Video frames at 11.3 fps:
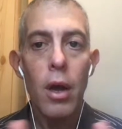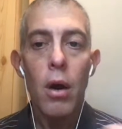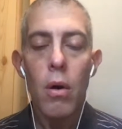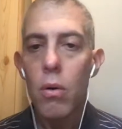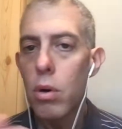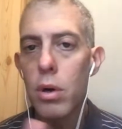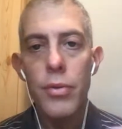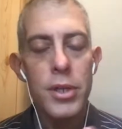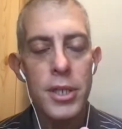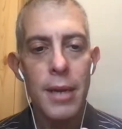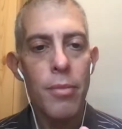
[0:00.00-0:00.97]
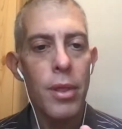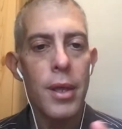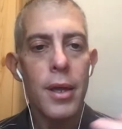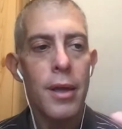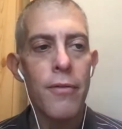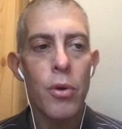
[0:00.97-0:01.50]
Or the same
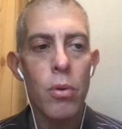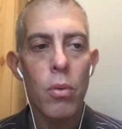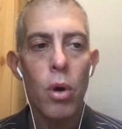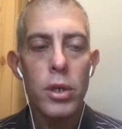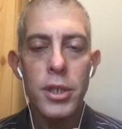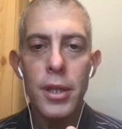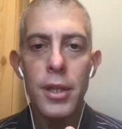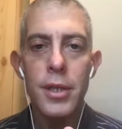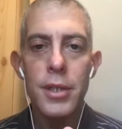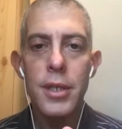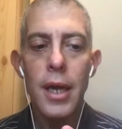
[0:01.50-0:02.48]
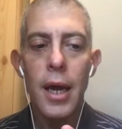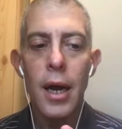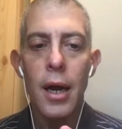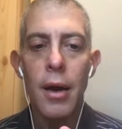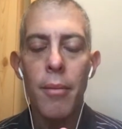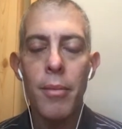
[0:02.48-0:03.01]
thing, if you were watching this
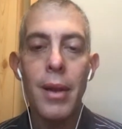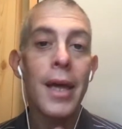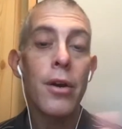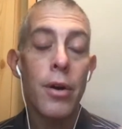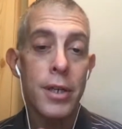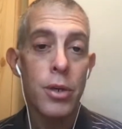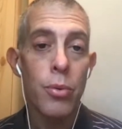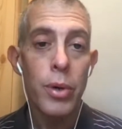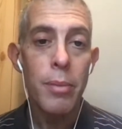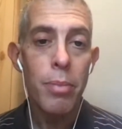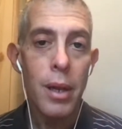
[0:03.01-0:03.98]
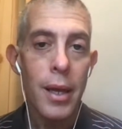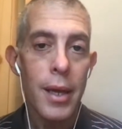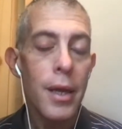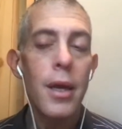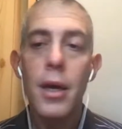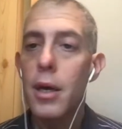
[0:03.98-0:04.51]
later as a
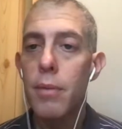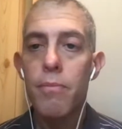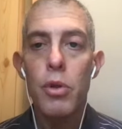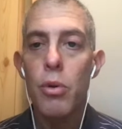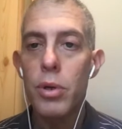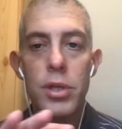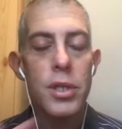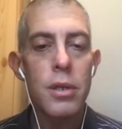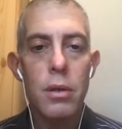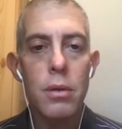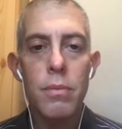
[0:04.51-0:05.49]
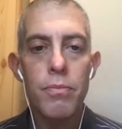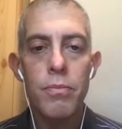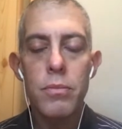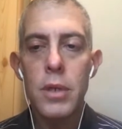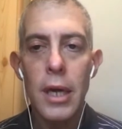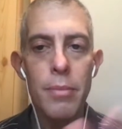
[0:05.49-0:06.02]
replay, you can still
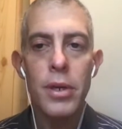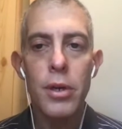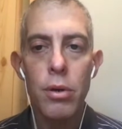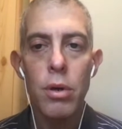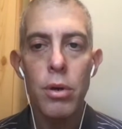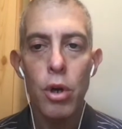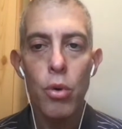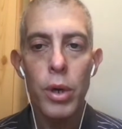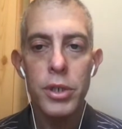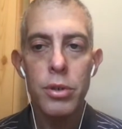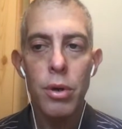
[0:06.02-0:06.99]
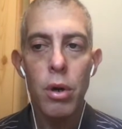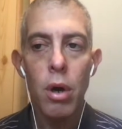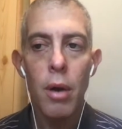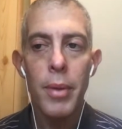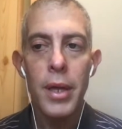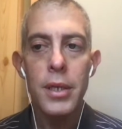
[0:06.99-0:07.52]
type in your question or
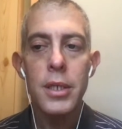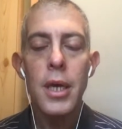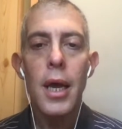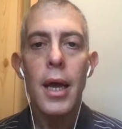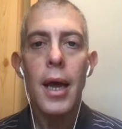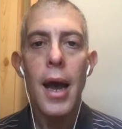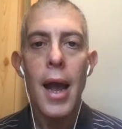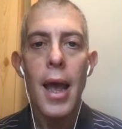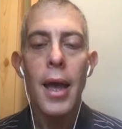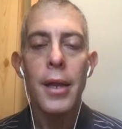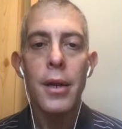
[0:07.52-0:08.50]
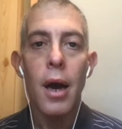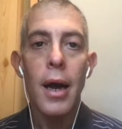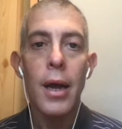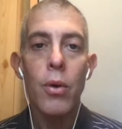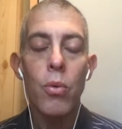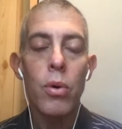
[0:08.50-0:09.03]
comment, and
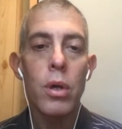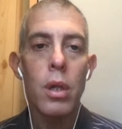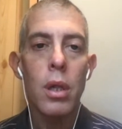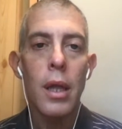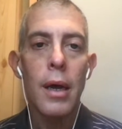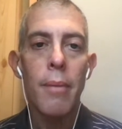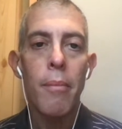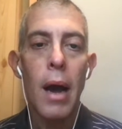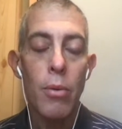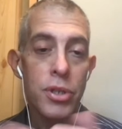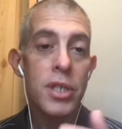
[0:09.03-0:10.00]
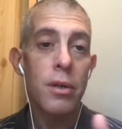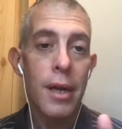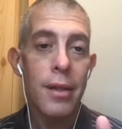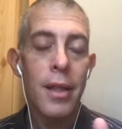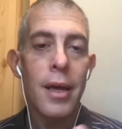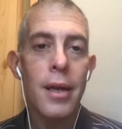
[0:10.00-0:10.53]
I will still
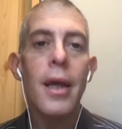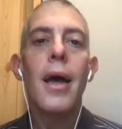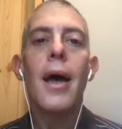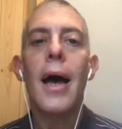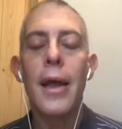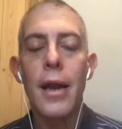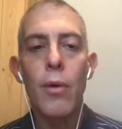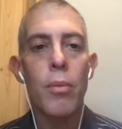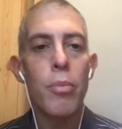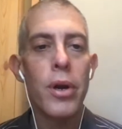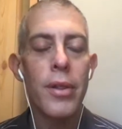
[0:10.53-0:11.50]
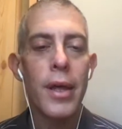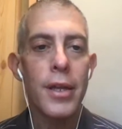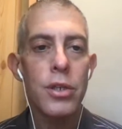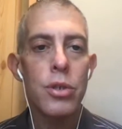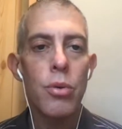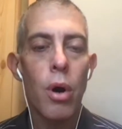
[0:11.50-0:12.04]
get that, and I will bring that
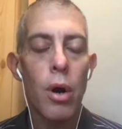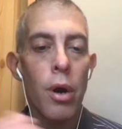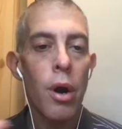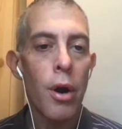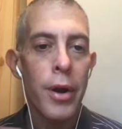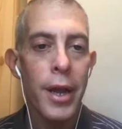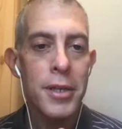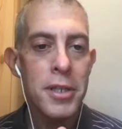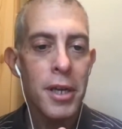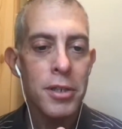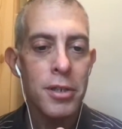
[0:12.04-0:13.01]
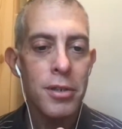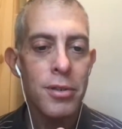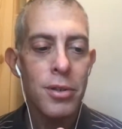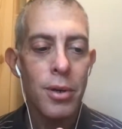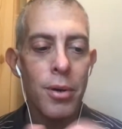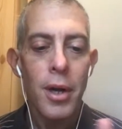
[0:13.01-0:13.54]
to our next session.
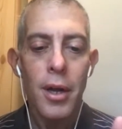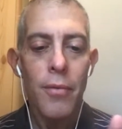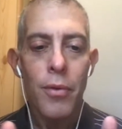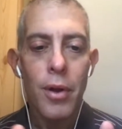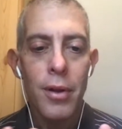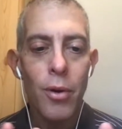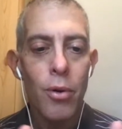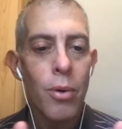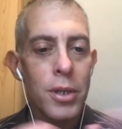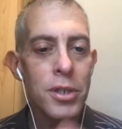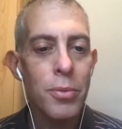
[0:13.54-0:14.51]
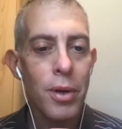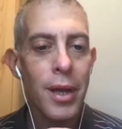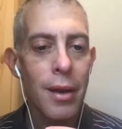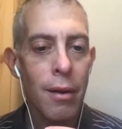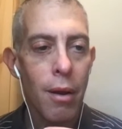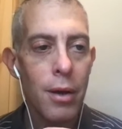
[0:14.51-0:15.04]
So no question will
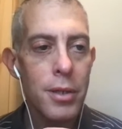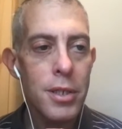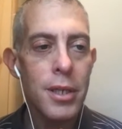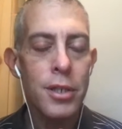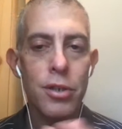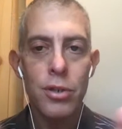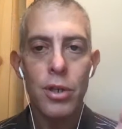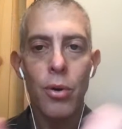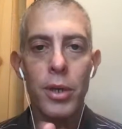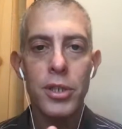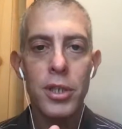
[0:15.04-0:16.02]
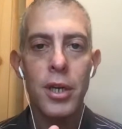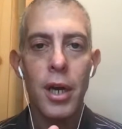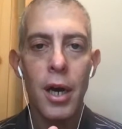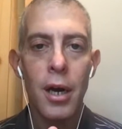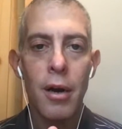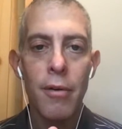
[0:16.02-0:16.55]
get lost. It's just a question
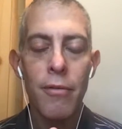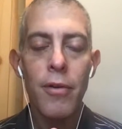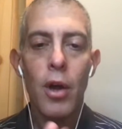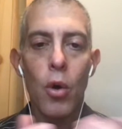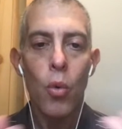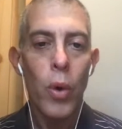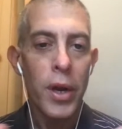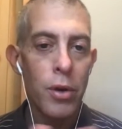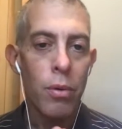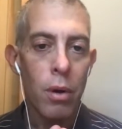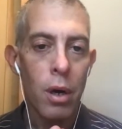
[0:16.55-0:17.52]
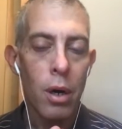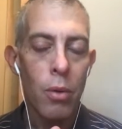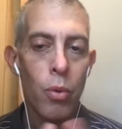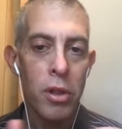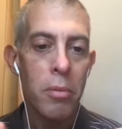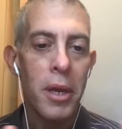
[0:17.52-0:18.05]
of when you are
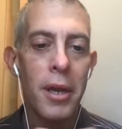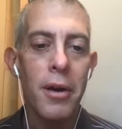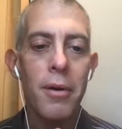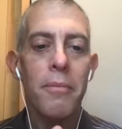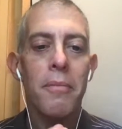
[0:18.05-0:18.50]
with me here.